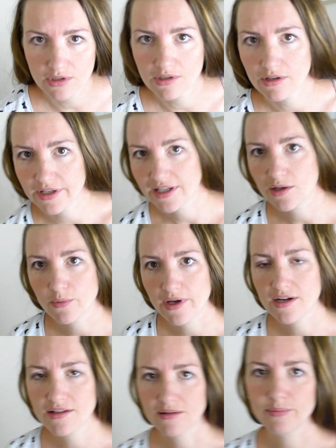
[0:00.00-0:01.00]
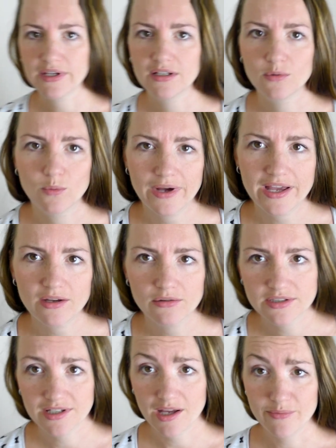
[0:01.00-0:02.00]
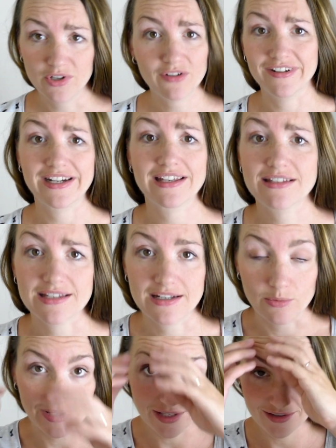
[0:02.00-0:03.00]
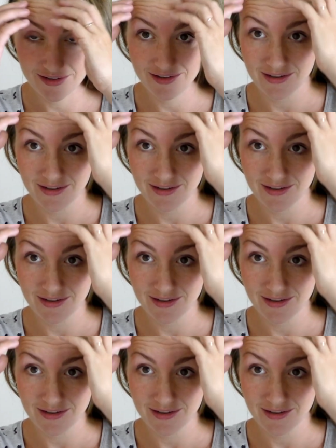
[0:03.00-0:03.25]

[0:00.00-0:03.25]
on a lot anyway, and it'll be in the way all the time. It already is anyway.